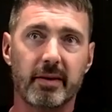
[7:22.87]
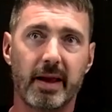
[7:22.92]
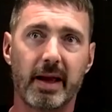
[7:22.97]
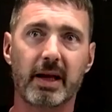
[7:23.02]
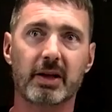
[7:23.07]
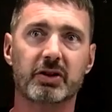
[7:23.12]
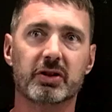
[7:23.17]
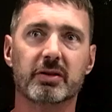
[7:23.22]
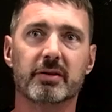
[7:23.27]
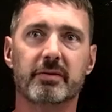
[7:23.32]

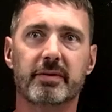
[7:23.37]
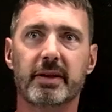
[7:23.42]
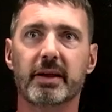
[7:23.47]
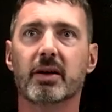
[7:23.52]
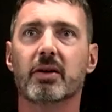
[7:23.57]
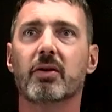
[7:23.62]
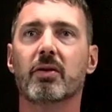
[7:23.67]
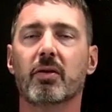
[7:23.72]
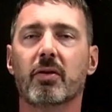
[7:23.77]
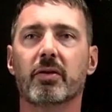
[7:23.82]
edge of the
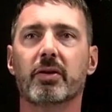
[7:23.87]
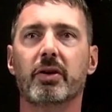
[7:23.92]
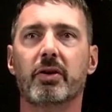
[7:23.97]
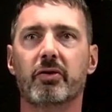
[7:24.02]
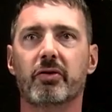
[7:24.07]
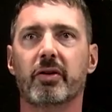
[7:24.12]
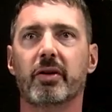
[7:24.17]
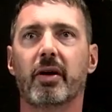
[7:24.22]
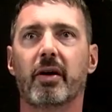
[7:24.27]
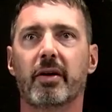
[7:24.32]
vehicle,
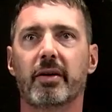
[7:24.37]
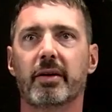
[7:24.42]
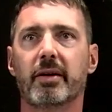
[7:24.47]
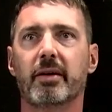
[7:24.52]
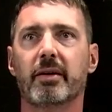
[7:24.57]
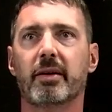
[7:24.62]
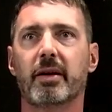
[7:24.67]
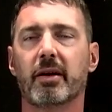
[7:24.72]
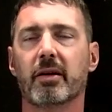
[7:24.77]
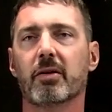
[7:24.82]
usually on
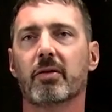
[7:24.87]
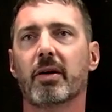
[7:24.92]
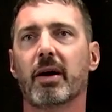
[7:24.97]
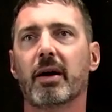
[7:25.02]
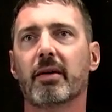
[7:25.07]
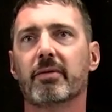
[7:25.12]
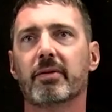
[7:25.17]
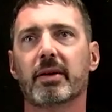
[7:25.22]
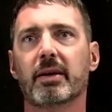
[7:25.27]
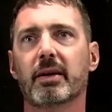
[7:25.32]
an
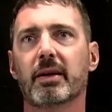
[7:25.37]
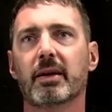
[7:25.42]
aircraft.